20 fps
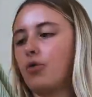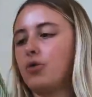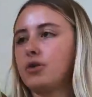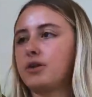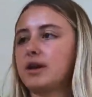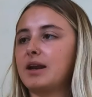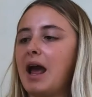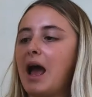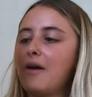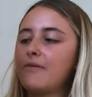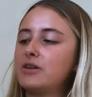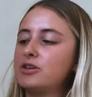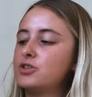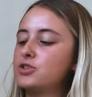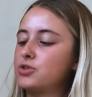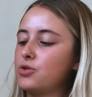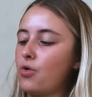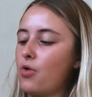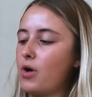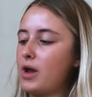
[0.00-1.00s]
or you can have it
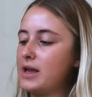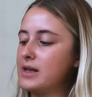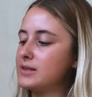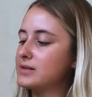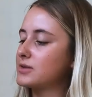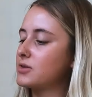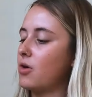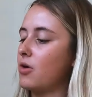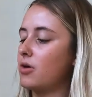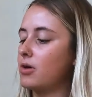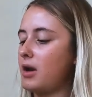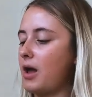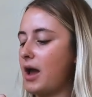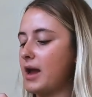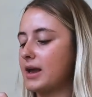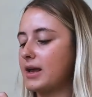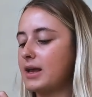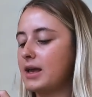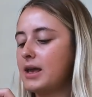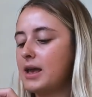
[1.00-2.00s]
short. It's got
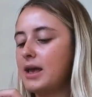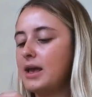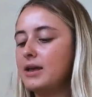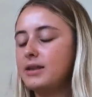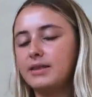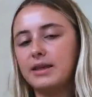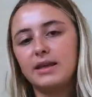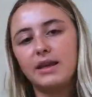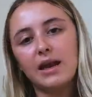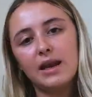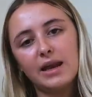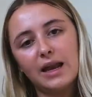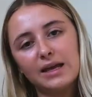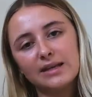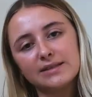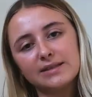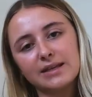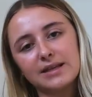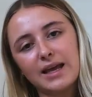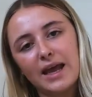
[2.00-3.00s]
like the
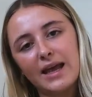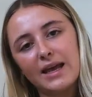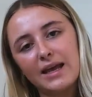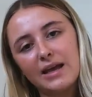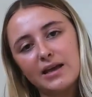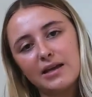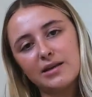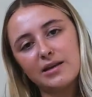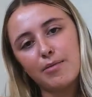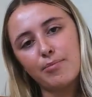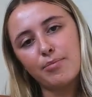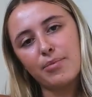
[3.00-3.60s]
elasticated